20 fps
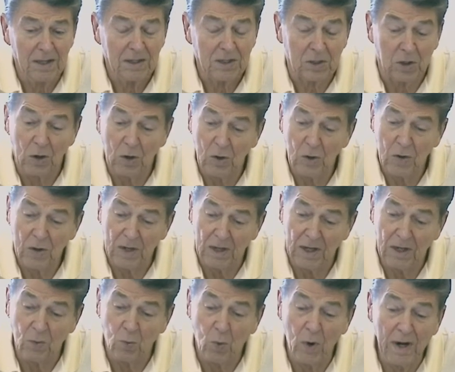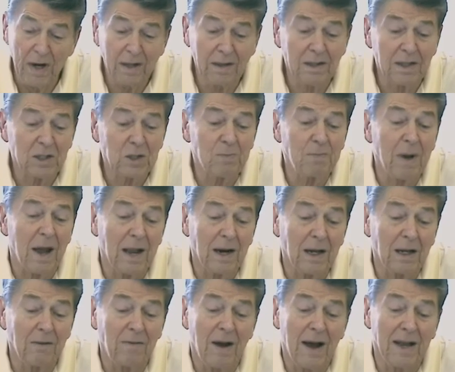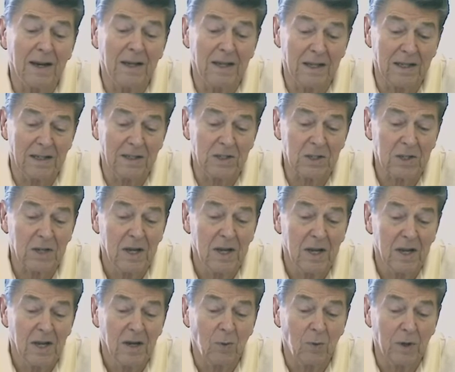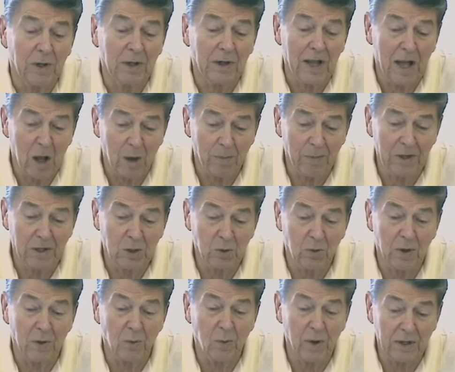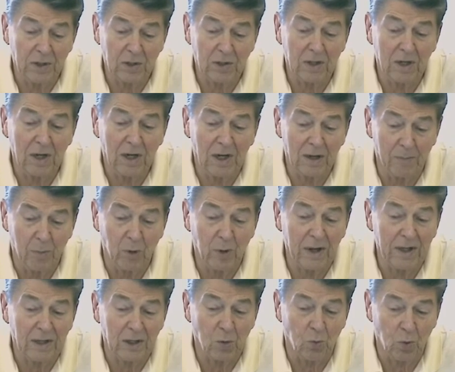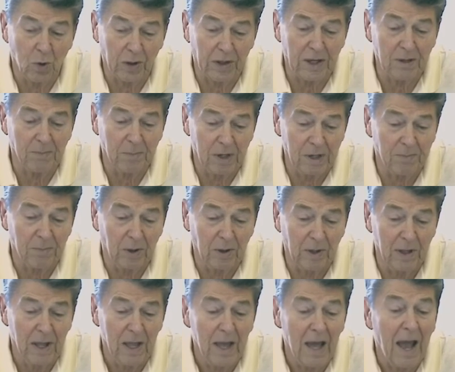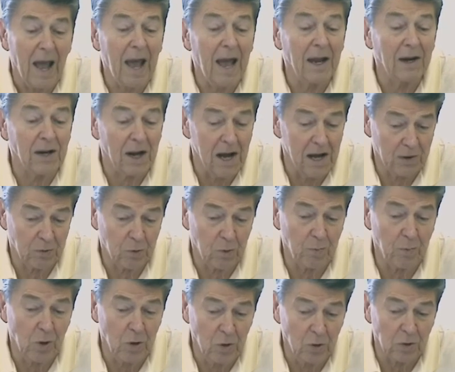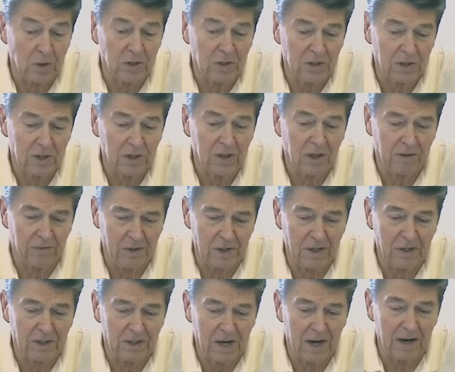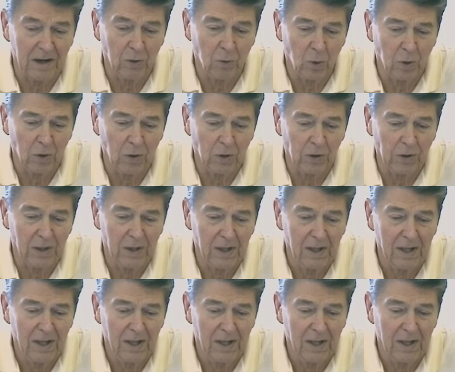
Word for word: So, in winning this battle of ideas, we're helping to enrich and liberate the working people and entrepreneurs of the entire world.